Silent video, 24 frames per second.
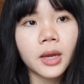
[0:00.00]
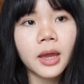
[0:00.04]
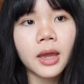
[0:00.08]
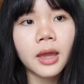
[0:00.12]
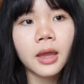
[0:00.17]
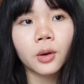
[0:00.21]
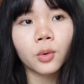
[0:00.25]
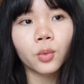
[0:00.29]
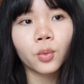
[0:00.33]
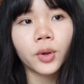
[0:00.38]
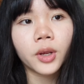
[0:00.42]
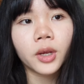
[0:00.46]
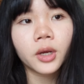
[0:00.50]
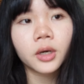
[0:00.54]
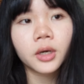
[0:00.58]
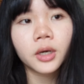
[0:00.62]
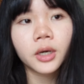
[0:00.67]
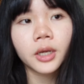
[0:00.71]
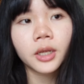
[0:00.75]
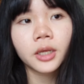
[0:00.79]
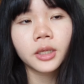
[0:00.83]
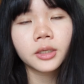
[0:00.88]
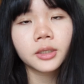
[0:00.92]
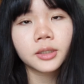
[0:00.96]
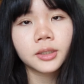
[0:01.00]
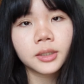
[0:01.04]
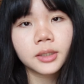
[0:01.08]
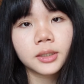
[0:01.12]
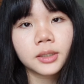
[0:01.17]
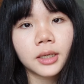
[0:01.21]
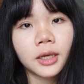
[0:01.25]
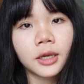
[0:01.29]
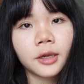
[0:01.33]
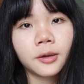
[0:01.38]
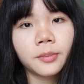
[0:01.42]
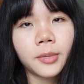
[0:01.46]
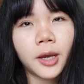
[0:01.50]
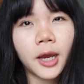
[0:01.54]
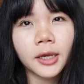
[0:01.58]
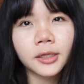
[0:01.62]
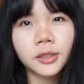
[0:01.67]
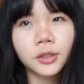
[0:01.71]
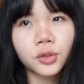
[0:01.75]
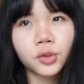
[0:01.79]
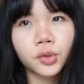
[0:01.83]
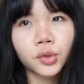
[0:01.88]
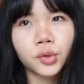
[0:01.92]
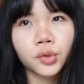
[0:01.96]
And we are in the same high
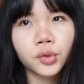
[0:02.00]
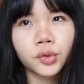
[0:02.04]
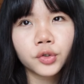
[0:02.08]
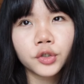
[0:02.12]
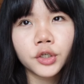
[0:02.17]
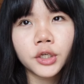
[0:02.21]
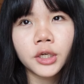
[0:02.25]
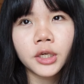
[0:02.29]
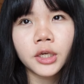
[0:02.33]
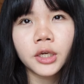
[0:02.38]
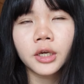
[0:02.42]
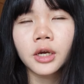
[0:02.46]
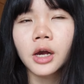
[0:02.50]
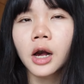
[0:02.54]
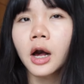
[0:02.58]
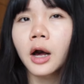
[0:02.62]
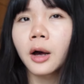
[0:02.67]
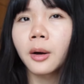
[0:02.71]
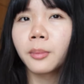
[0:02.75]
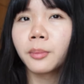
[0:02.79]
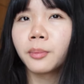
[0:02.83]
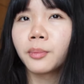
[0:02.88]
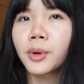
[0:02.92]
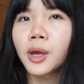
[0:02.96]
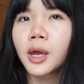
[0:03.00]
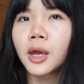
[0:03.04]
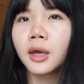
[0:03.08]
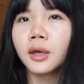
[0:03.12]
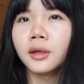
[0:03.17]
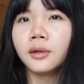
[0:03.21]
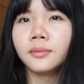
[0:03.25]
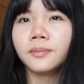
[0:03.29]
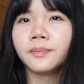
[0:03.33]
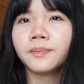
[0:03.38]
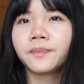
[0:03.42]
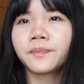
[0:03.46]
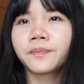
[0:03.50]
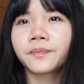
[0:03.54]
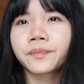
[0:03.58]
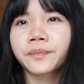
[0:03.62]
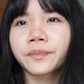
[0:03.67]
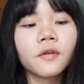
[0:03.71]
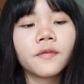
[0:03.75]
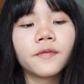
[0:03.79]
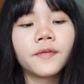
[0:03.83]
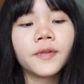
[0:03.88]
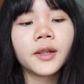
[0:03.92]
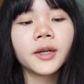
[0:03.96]
school. He come in
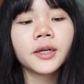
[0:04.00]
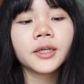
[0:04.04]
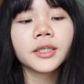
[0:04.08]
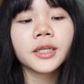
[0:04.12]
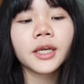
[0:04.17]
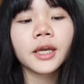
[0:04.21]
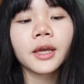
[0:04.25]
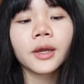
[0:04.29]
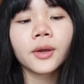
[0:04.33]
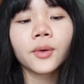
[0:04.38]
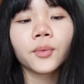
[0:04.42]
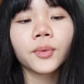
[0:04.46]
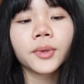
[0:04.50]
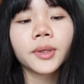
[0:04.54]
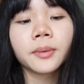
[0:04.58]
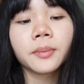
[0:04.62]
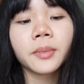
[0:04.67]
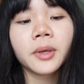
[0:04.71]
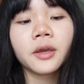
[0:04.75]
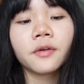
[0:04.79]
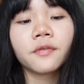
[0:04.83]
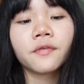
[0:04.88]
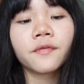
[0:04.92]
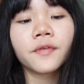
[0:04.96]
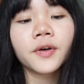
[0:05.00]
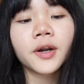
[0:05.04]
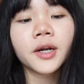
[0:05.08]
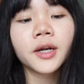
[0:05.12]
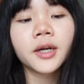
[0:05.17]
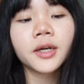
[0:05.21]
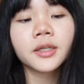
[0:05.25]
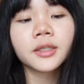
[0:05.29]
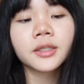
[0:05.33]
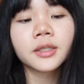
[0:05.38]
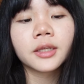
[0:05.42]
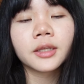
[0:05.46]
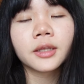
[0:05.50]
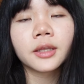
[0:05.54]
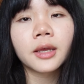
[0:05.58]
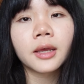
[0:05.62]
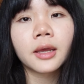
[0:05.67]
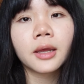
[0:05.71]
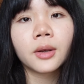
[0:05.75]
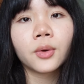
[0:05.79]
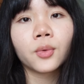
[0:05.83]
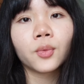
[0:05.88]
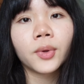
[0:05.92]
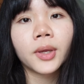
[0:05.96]
flirting with me first, and
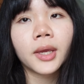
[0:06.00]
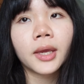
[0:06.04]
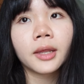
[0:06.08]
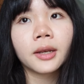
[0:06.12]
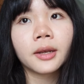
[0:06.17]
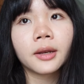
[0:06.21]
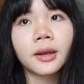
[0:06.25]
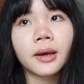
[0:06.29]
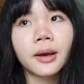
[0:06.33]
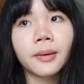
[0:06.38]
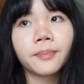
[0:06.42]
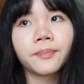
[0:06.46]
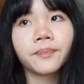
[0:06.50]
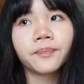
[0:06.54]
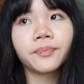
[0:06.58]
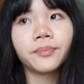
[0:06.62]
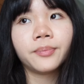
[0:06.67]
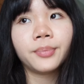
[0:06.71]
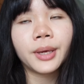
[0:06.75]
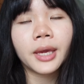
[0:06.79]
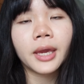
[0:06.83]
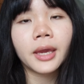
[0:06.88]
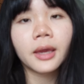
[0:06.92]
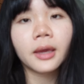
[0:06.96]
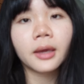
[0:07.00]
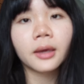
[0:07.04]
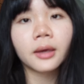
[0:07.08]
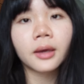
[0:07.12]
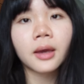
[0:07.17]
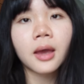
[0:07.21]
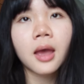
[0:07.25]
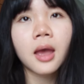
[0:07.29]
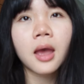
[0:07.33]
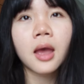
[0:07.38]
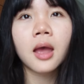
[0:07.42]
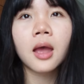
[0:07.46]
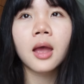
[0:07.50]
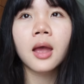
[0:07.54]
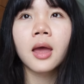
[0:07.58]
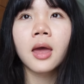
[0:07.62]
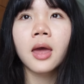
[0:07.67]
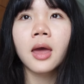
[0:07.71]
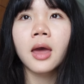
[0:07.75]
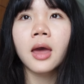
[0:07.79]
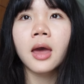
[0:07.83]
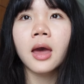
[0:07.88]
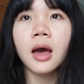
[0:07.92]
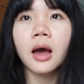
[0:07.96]
then we ended up being
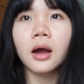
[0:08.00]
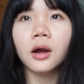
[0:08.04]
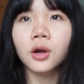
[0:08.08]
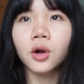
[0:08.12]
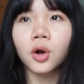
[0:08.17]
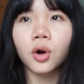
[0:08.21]
a